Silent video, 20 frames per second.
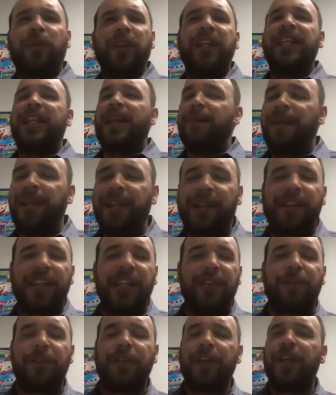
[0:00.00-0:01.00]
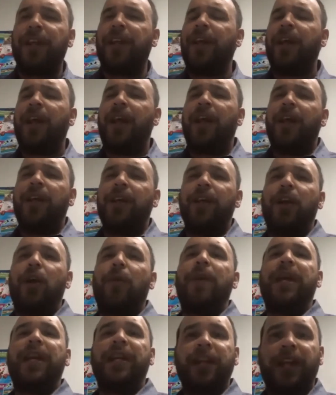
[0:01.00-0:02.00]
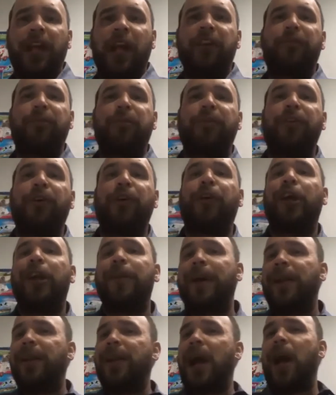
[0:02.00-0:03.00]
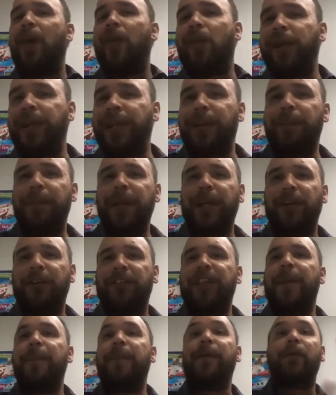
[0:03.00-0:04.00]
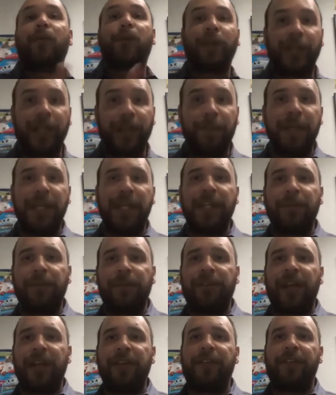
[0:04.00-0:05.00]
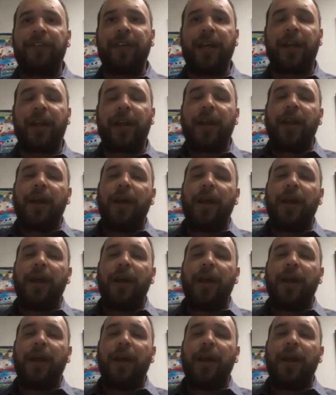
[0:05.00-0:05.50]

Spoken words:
You don't really need that big cleaver then. Making the customer feel good about not wanting the bigger set, but wanting the medium sized set.